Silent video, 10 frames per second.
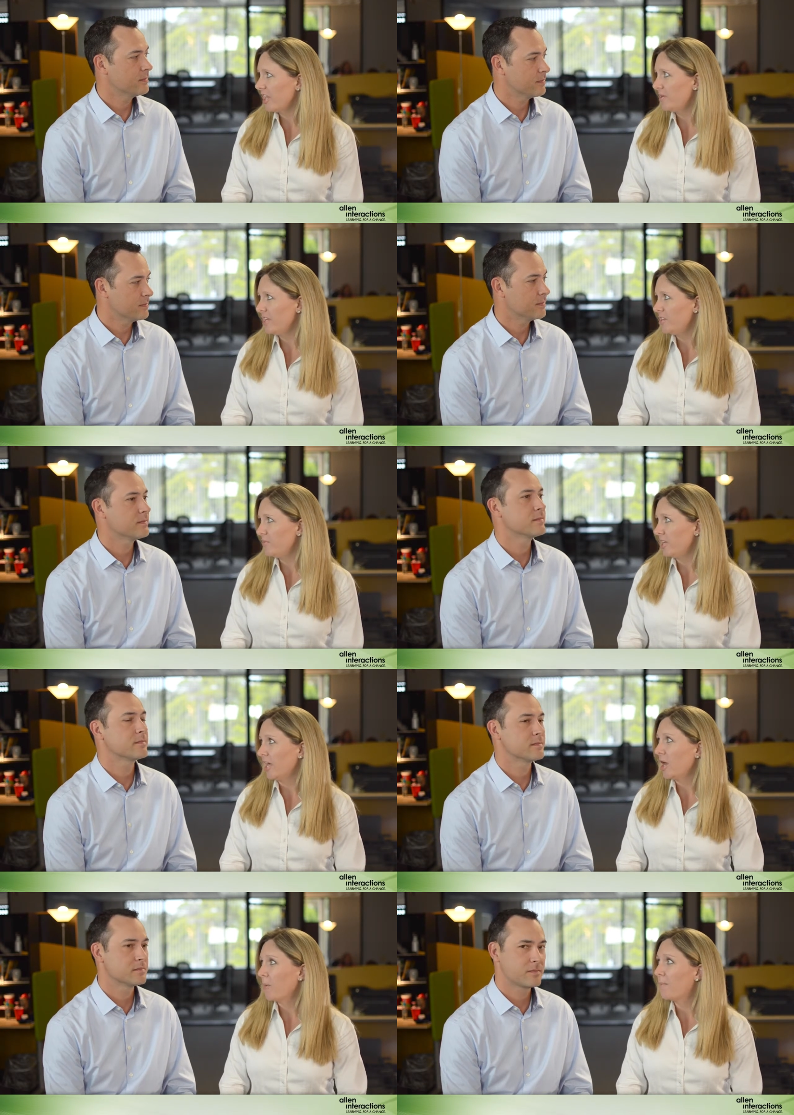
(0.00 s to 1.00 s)
Speaker 1: they need to
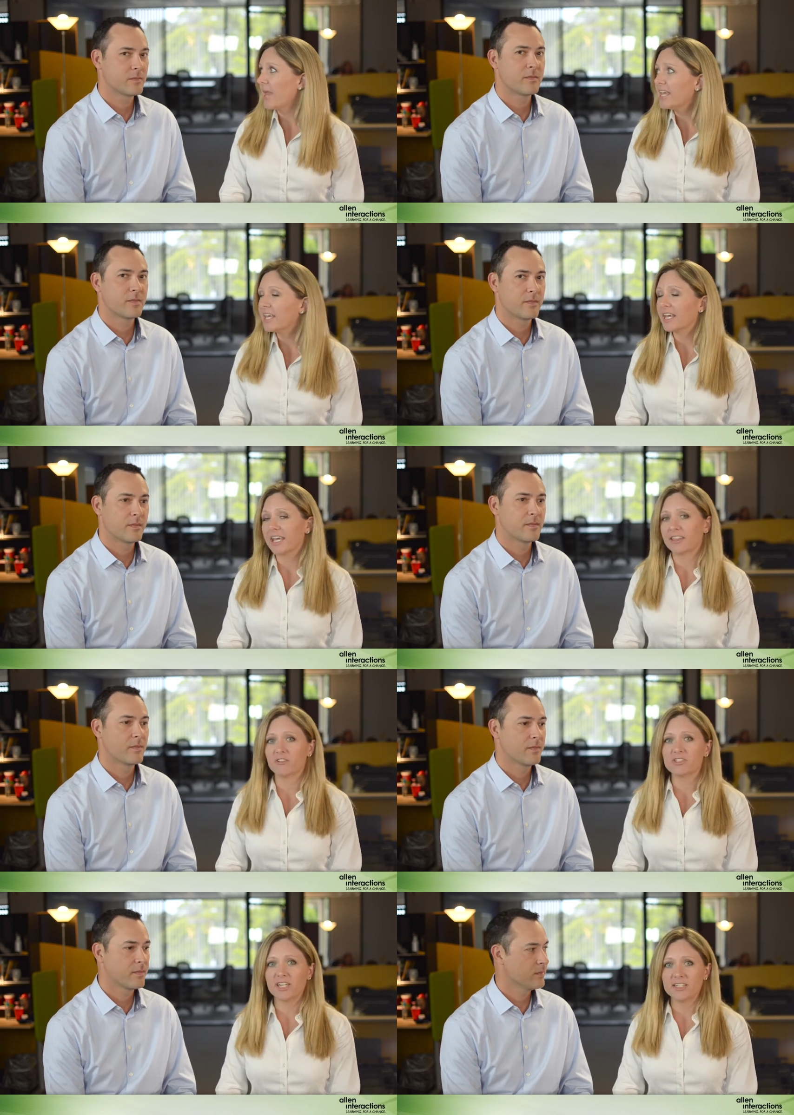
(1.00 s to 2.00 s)
be making in
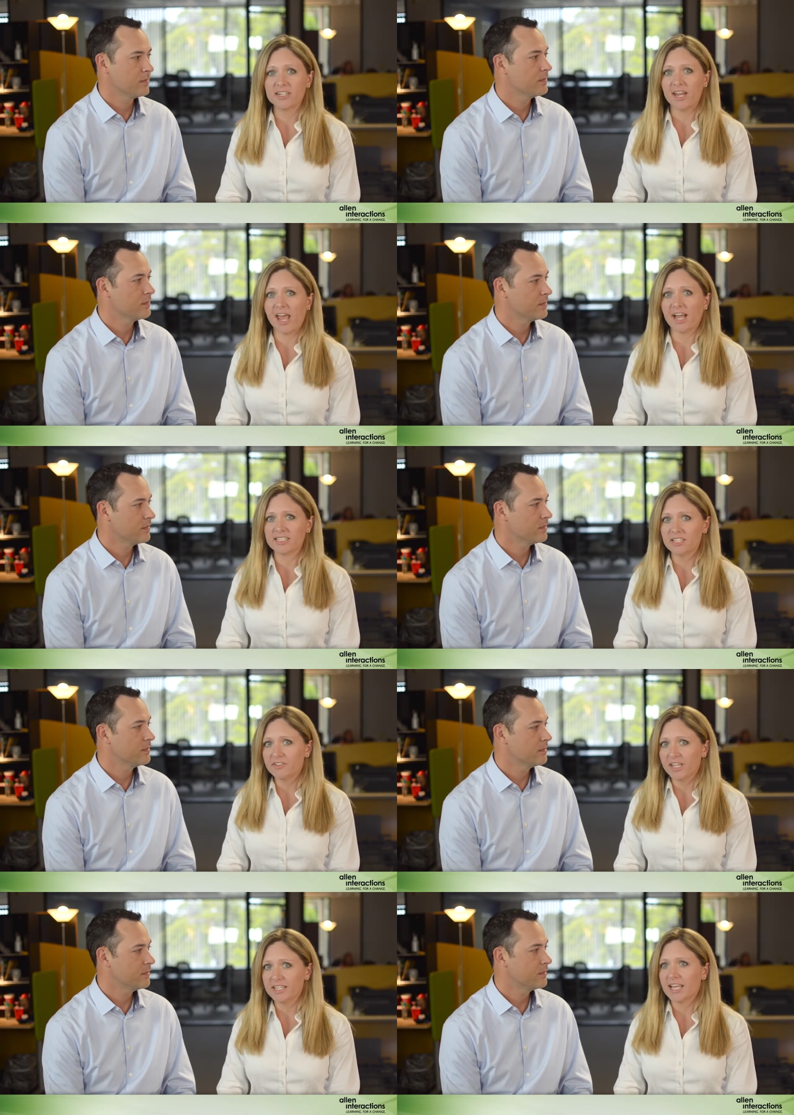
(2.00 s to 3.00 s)
their day-to-day
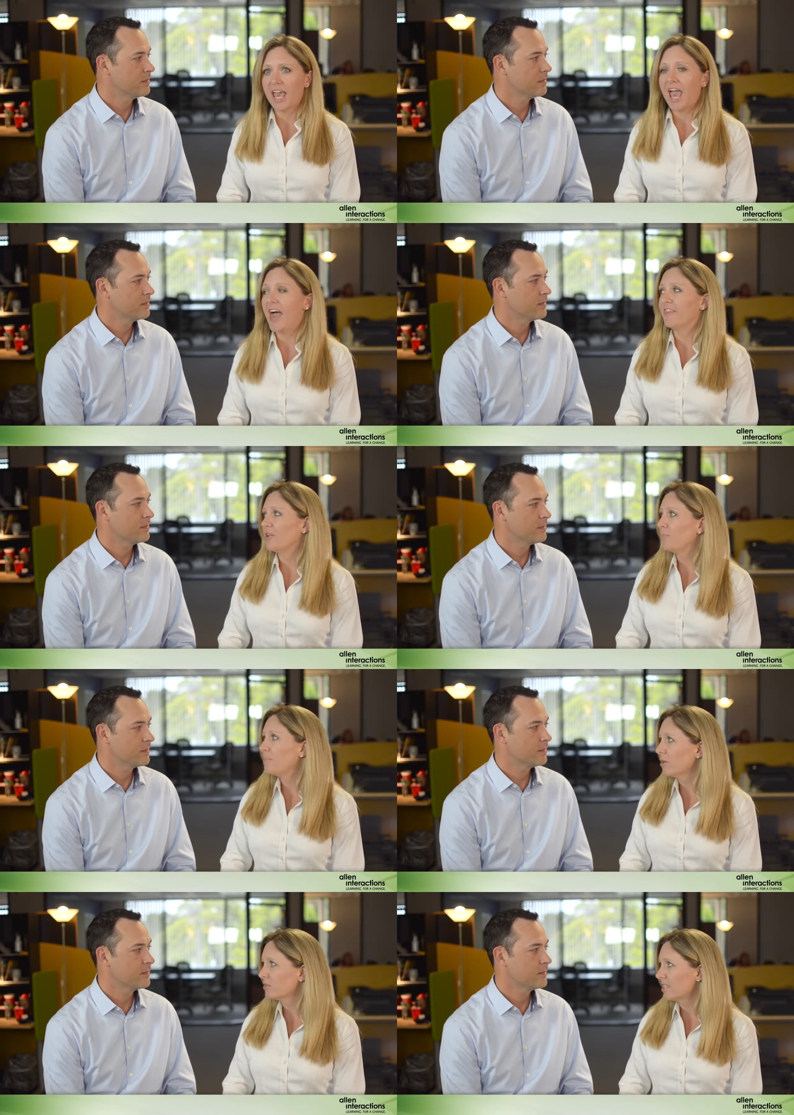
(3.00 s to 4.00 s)
activities? And then
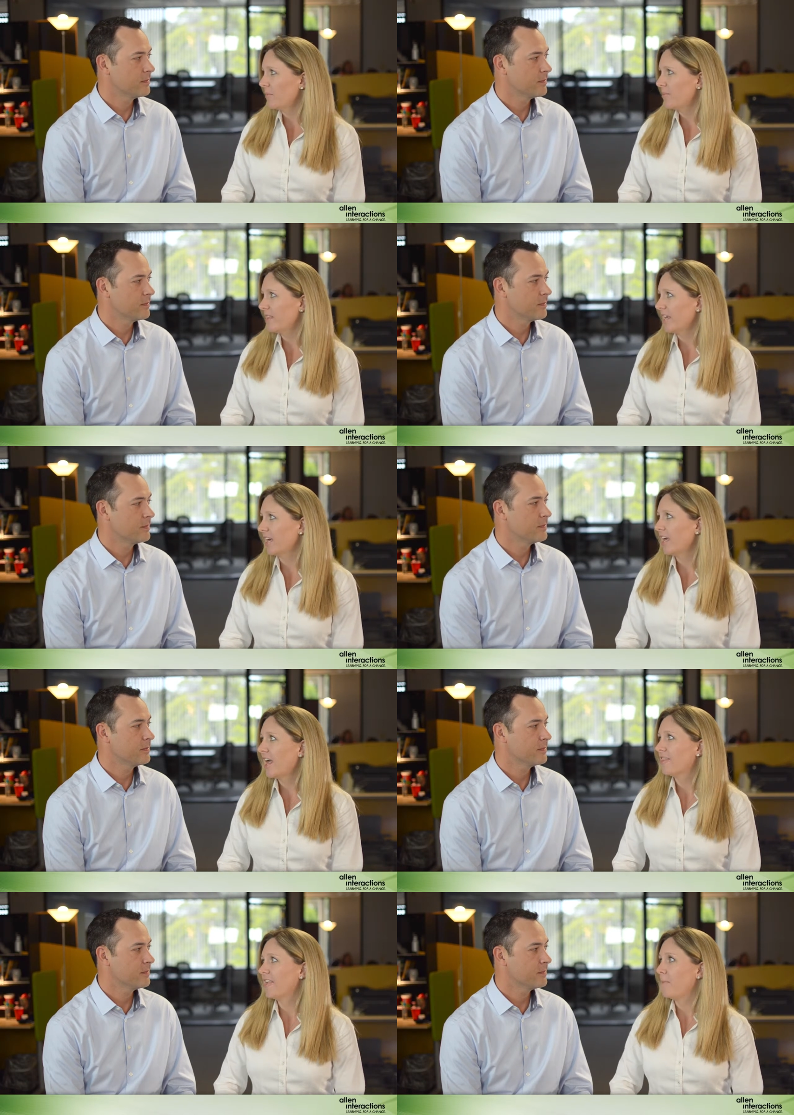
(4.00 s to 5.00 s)
build something
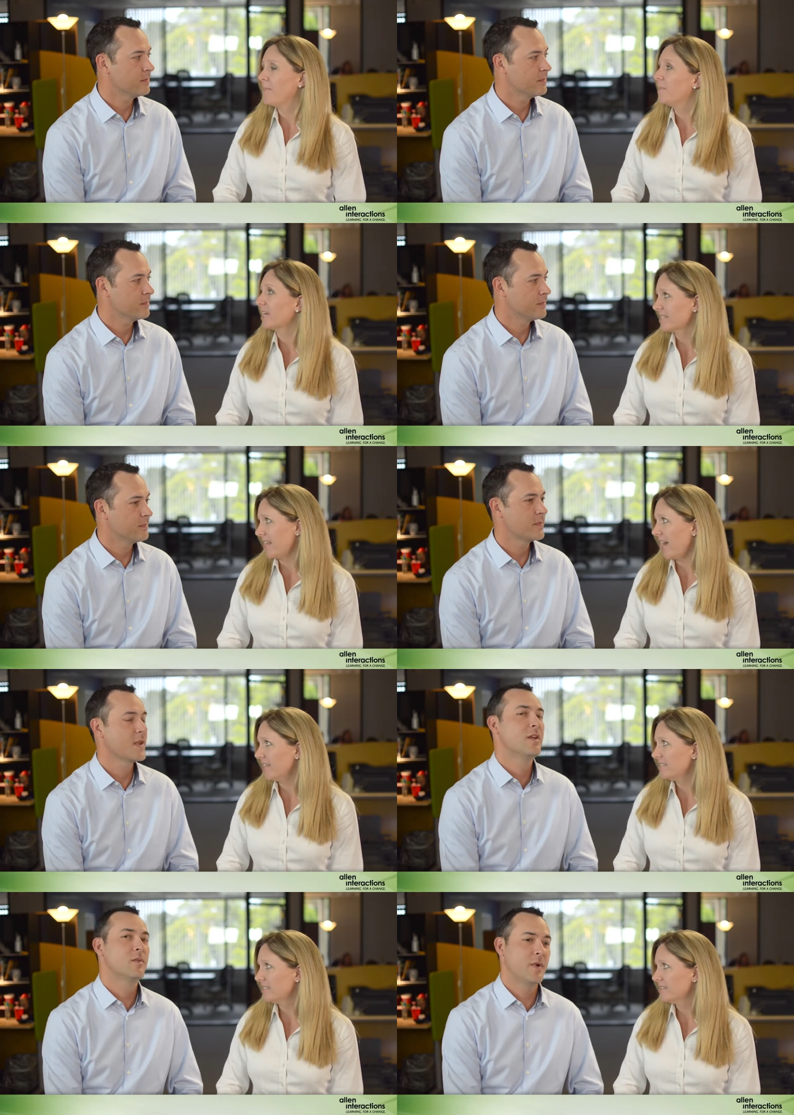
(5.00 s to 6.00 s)
that mimics that.
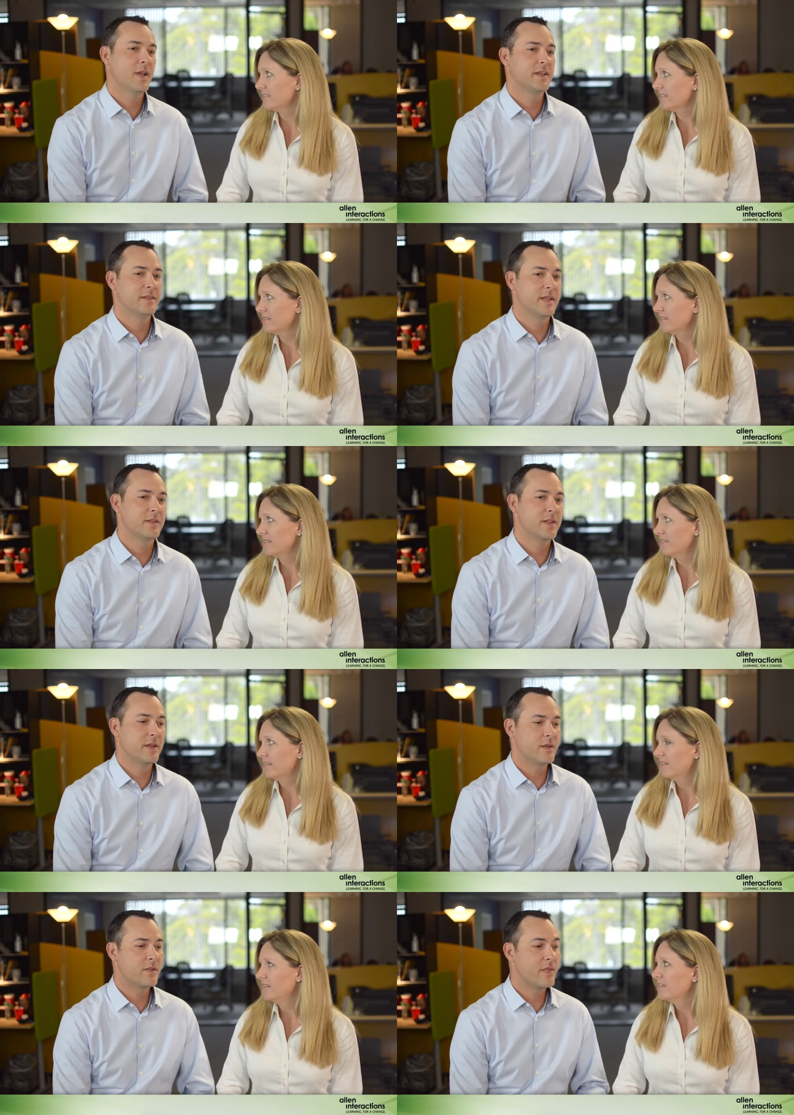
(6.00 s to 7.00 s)
Speaker 2: Right. That that
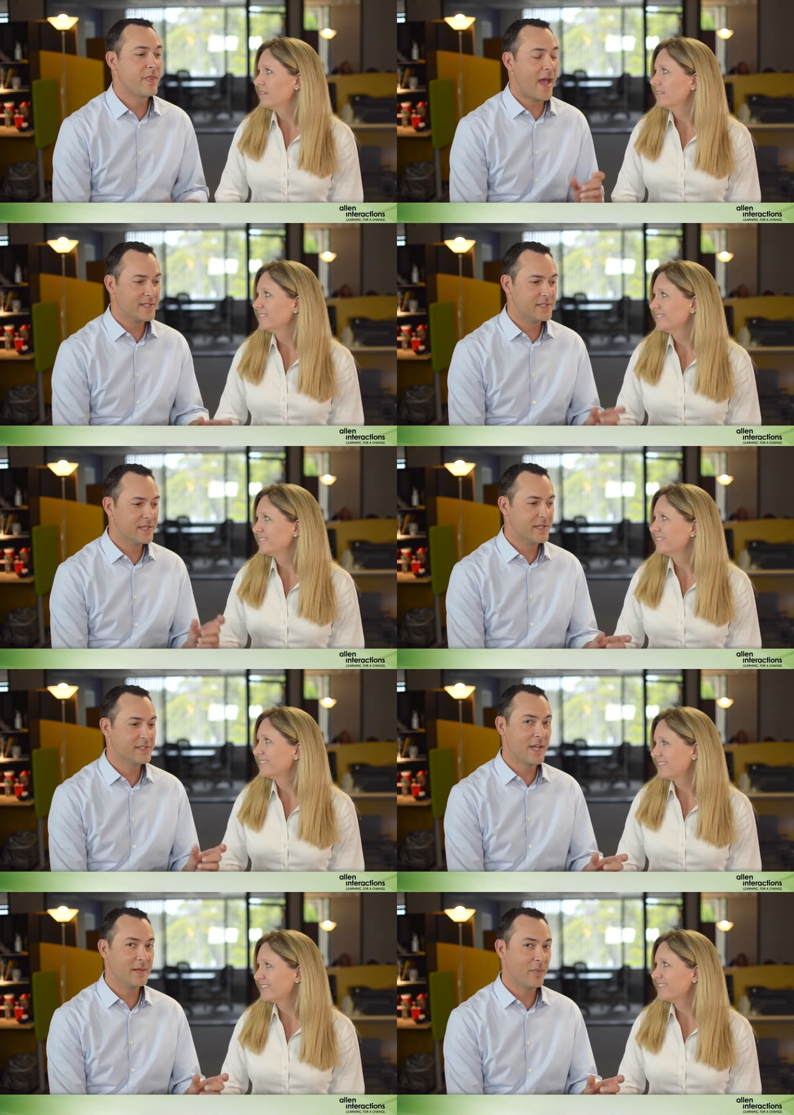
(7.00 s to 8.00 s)
that's the
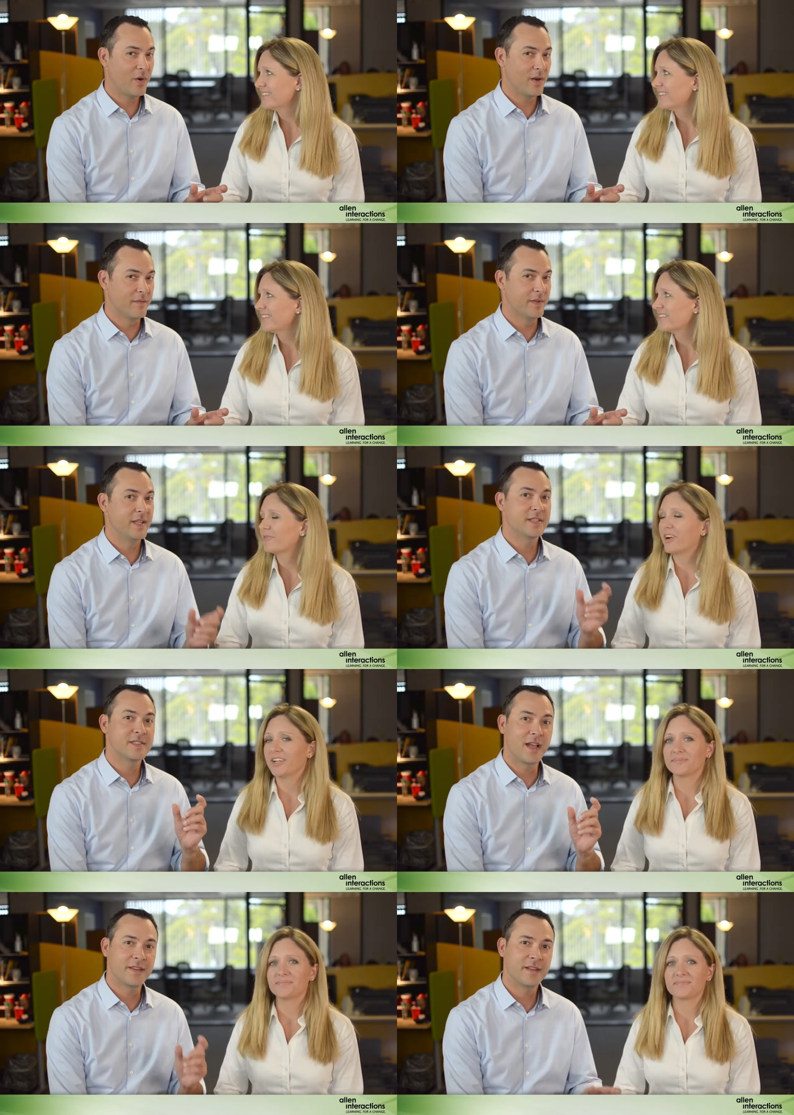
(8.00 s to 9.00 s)
design part of it is
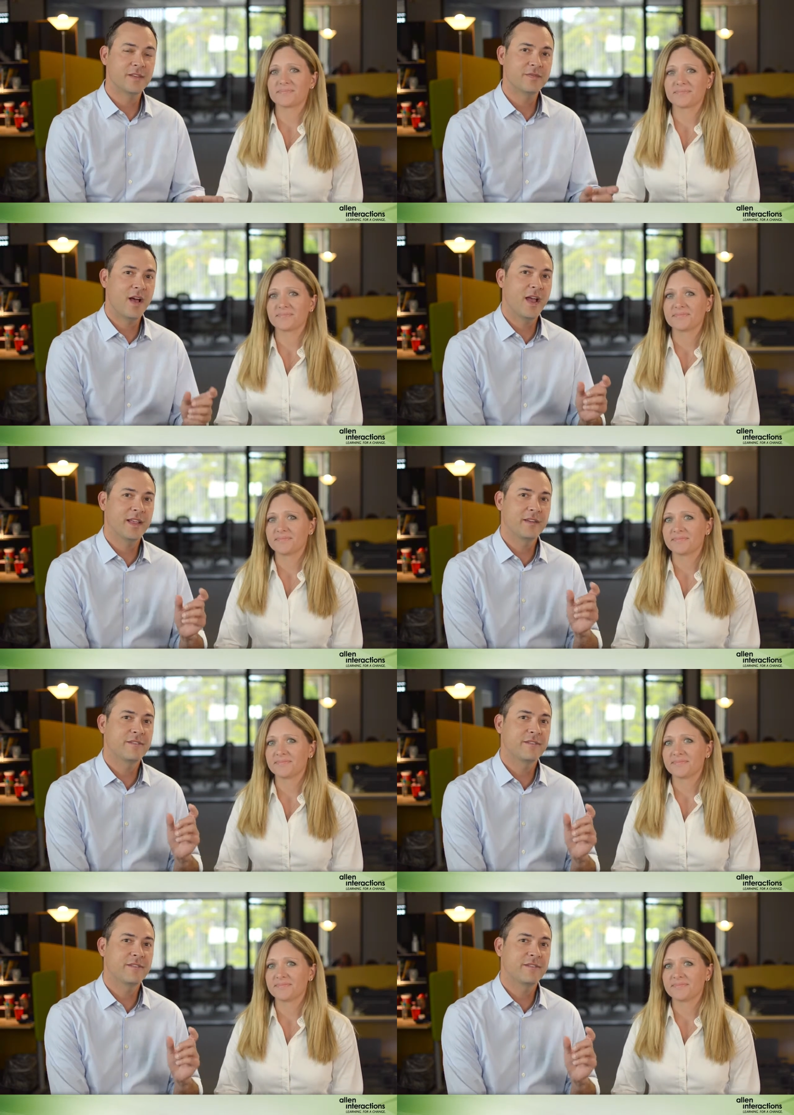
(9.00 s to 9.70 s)
right. identifying and